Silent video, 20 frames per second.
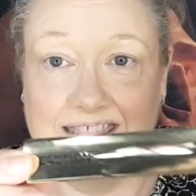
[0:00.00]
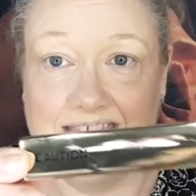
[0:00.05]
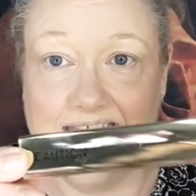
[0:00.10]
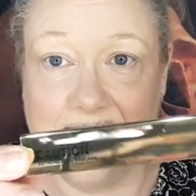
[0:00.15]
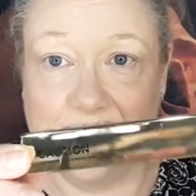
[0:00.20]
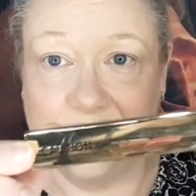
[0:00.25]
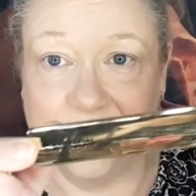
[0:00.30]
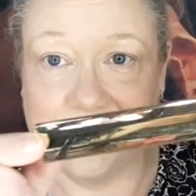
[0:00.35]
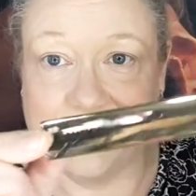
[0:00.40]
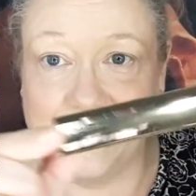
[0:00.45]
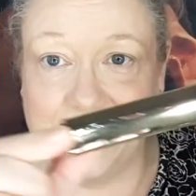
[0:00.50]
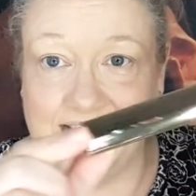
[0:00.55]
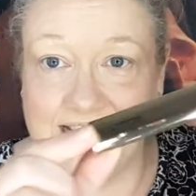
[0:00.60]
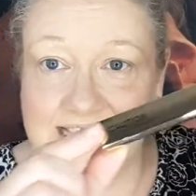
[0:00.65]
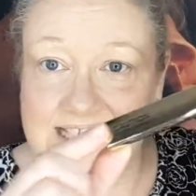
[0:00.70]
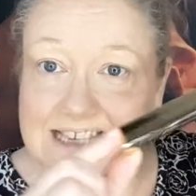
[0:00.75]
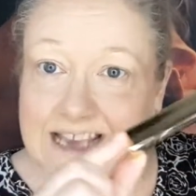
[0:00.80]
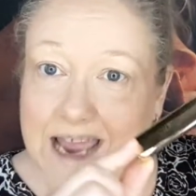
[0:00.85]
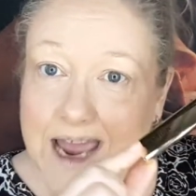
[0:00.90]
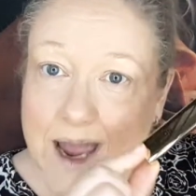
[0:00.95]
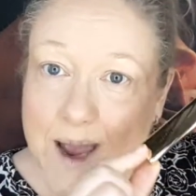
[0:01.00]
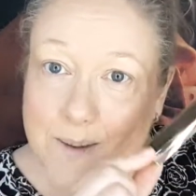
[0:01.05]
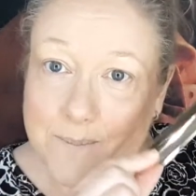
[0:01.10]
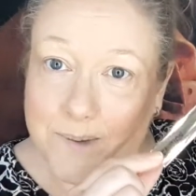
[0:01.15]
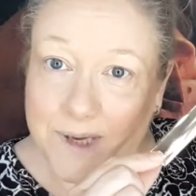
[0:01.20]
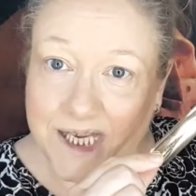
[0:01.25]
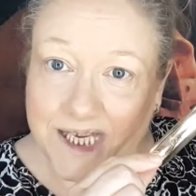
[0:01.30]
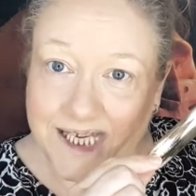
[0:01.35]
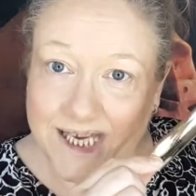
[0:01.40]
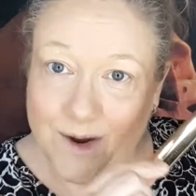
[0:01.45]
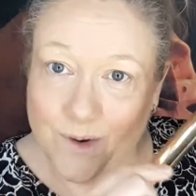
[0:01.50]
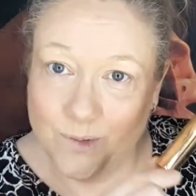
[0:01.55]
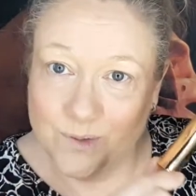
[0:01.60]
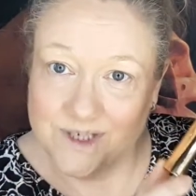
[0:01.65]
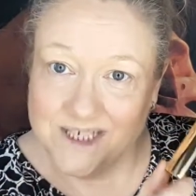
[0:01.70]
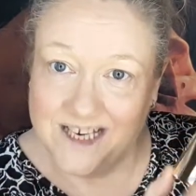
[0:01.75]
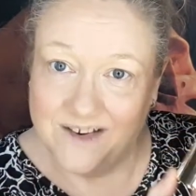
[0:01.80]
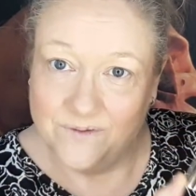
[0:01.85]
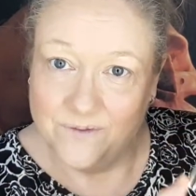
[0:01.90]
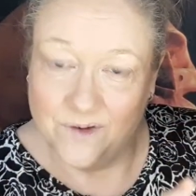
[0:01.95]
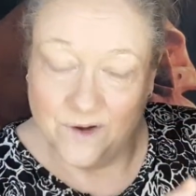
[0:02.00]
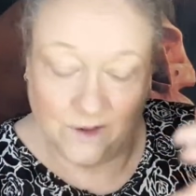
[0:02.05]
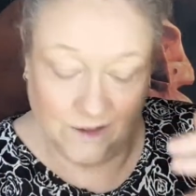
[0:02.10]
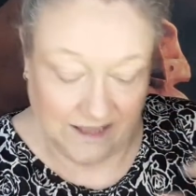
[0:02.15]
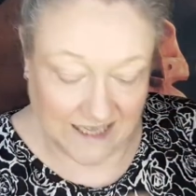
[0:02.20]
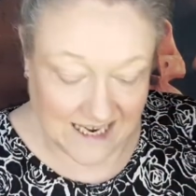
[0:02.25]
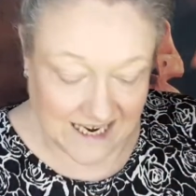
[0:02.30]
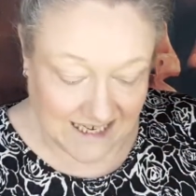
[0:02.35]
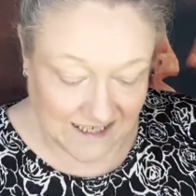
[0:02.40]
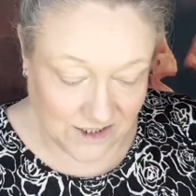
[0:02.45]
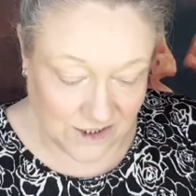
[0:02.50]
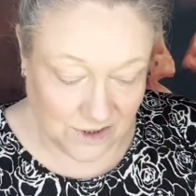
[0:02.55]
there it is. Beautiful.